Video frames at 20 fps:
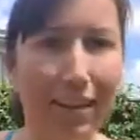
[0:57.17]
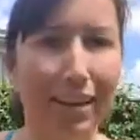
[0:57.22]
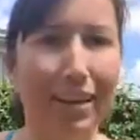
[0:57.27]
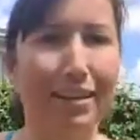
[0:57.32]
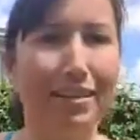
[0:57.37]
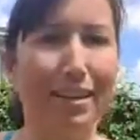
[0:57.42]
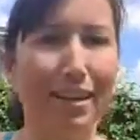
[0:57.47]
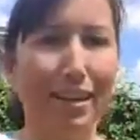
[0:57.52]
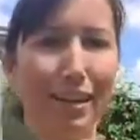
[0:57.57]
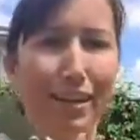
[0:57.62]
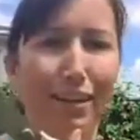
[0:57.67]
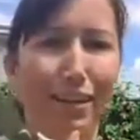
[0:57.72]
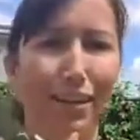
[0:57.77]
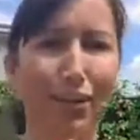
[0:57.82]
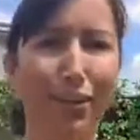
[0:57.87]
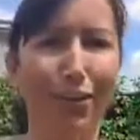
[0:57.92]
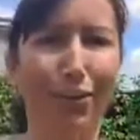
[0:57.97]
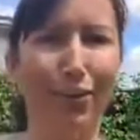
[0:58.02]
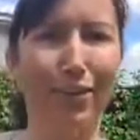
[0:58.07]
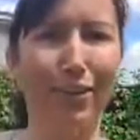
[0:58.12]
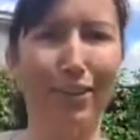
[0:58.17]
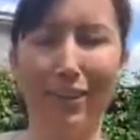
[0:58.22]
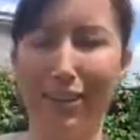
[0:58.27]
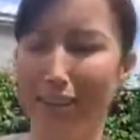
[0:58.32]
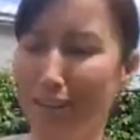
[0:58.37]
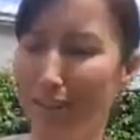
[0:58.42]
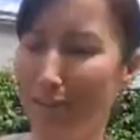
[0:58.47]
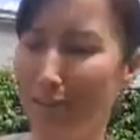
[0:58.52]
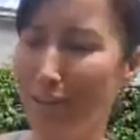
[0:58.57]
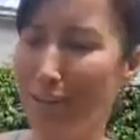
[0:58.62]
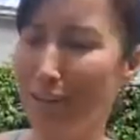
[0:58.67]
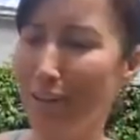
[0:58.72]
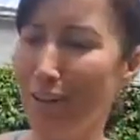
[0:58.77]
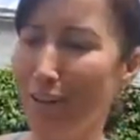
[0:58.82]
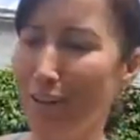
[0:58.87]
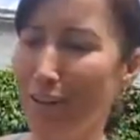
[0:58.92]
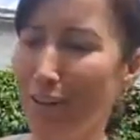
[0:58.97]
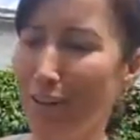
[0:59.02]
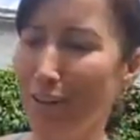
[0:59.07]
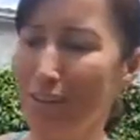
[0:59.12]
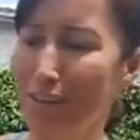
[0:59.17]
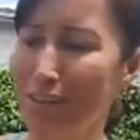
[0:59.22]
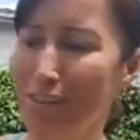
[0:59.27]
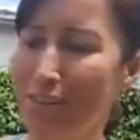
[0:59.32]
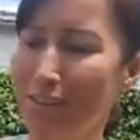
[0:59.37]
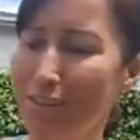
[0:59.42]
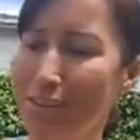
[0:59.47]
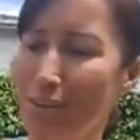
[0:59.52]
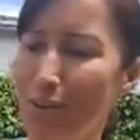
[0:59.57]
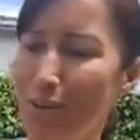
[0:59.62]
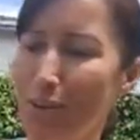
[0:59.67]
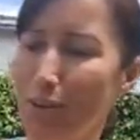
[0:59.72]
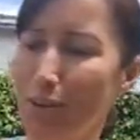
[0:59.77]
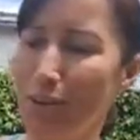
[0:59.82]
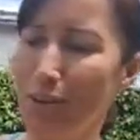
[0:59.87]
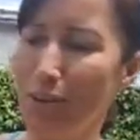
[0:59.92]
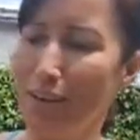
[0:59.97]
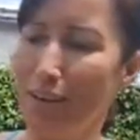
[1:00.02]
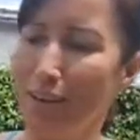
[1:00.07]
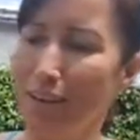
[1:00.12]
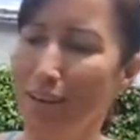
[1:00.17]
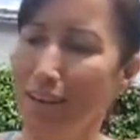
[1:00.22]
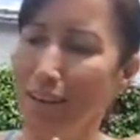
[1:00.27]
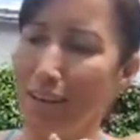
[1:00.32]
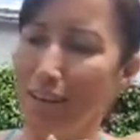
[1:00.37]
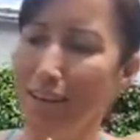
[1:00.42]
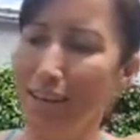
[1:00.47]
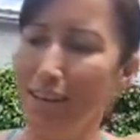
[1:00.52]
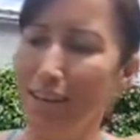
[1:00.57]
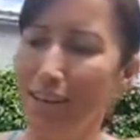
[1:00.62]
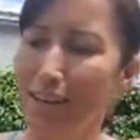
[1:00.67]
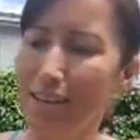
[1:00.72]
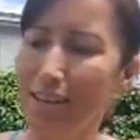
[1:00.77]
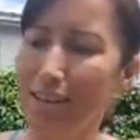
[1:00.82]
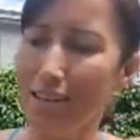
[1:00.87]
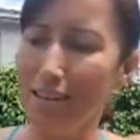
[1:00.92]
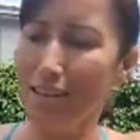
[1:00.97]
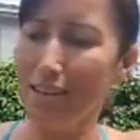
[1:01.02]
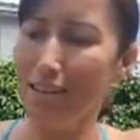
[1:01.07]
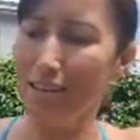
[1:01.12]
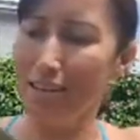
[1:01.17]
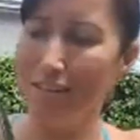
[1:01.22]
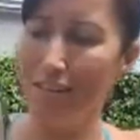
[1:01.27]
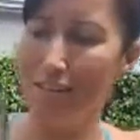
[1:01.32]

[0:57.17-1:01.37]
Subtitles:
as I go. Here we go. So this,